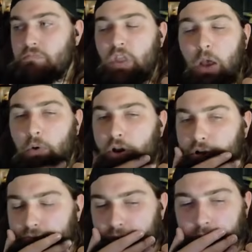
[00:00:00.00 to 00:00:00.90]
I wonder
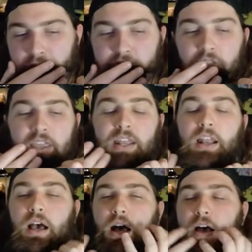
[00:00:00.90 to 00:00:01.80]
if they went for like an
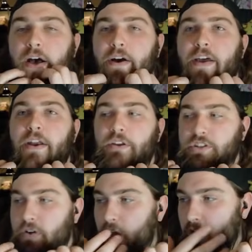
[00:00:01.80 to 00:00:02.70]
Area
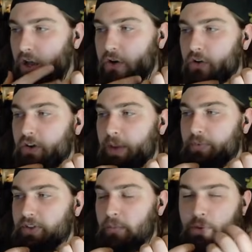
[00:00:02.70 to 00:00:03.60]
Zero
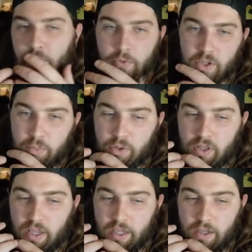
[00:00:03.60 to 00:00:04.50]
Underdepths type build where you put
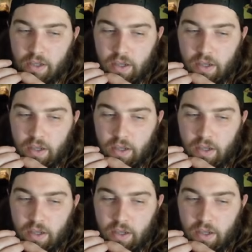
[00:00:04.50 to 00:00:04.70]
like